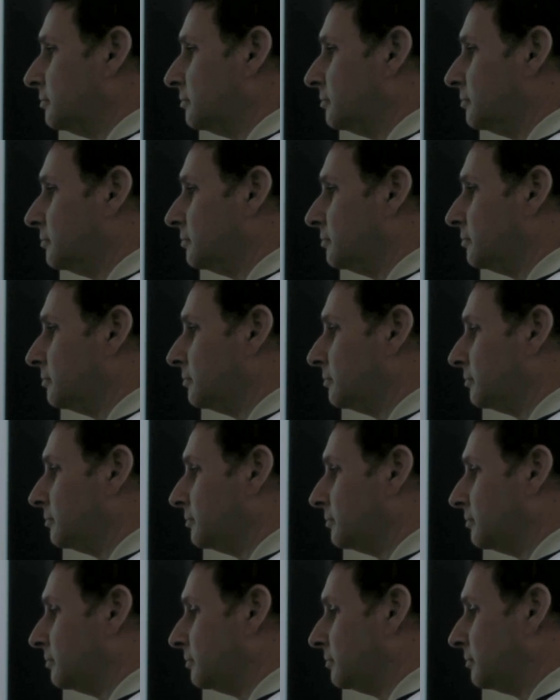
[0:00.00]

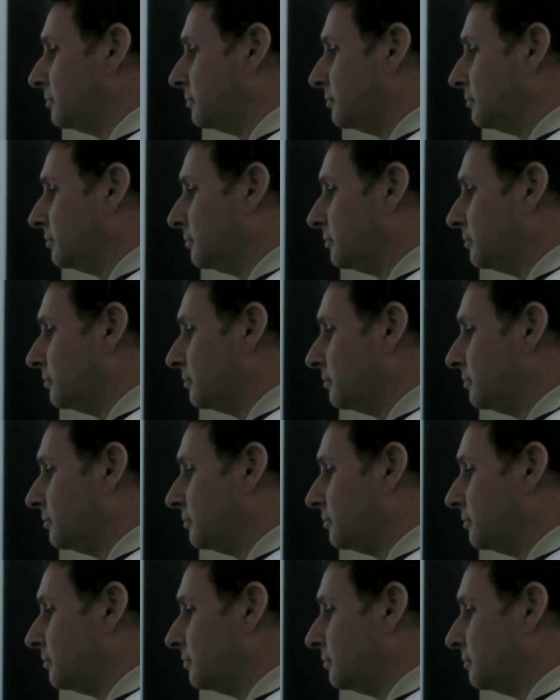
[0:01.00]

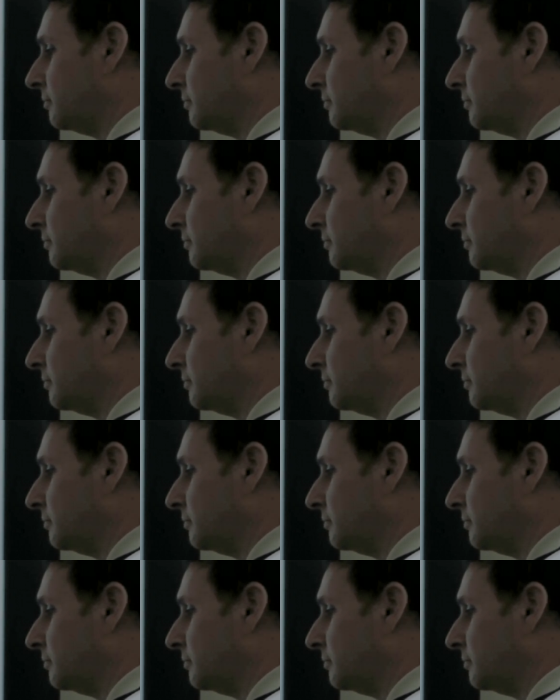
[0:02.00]
No one is speaking in this clip.